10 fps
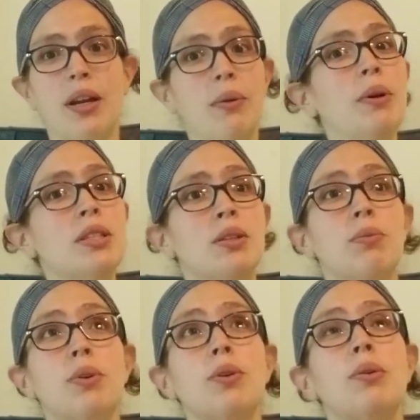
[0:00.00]
And once the
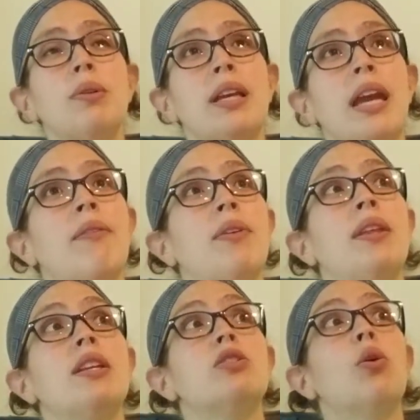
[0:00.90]
room, like everything is